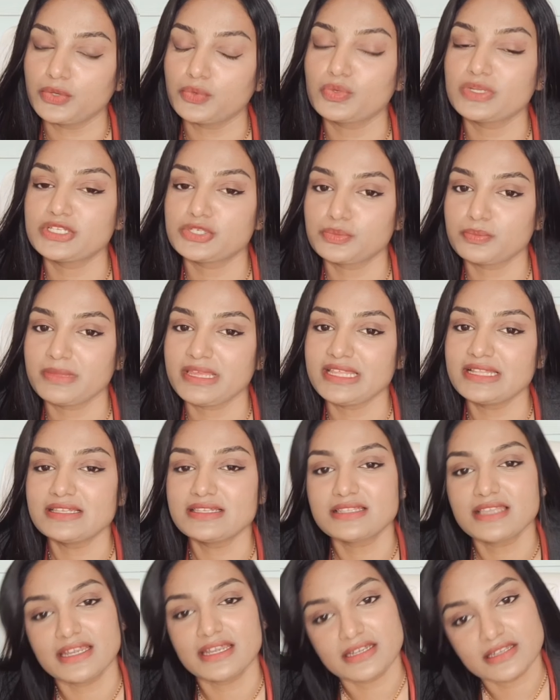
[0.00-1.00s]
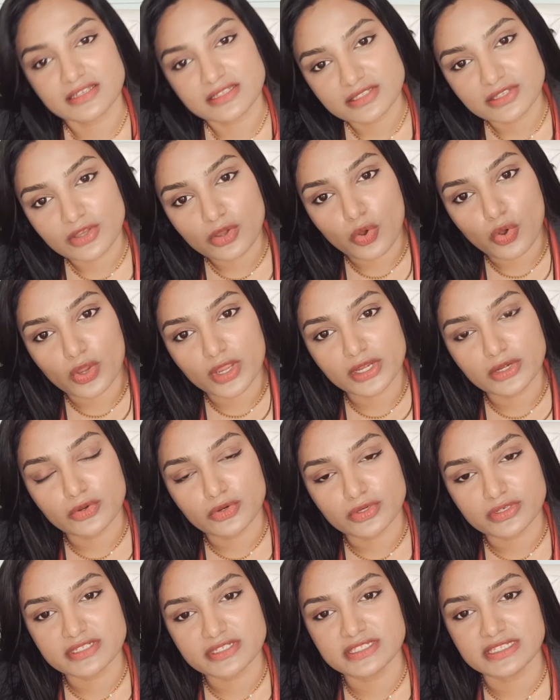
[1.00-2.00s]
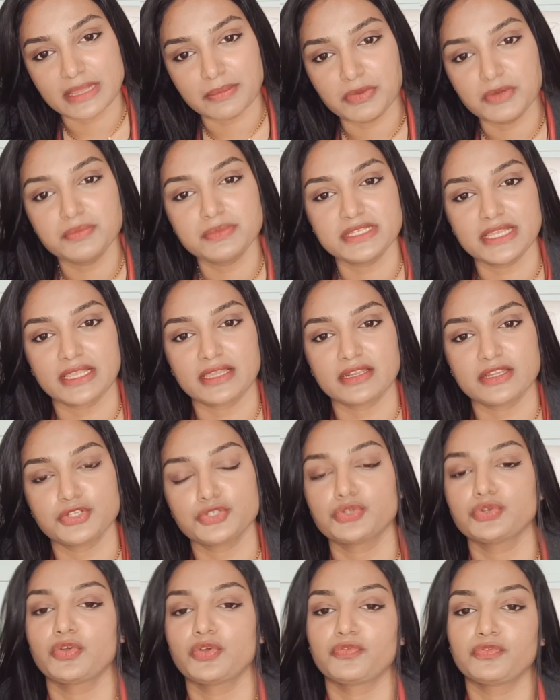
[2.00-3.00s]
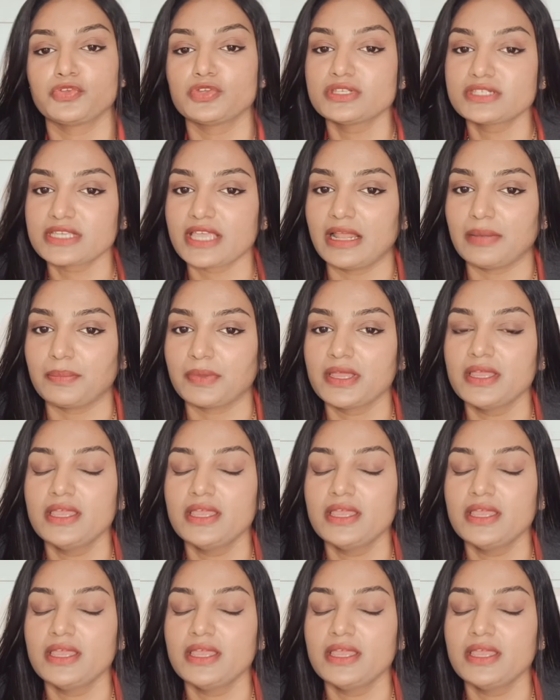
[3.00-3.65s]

which means that is the oil or the sebum secretion of your scalp.